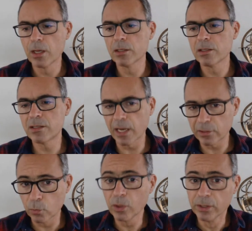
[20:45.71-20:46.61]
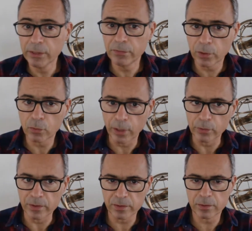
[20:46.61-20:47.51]
Saturn will leave
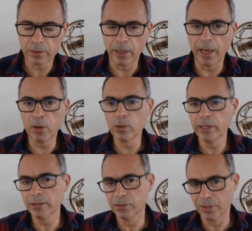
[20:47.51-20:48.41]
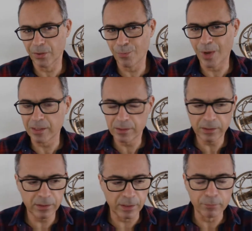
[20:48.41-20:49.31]
Aquarius and will enter
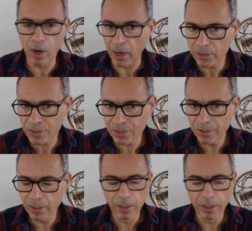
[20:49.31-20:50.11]
Pisces in March.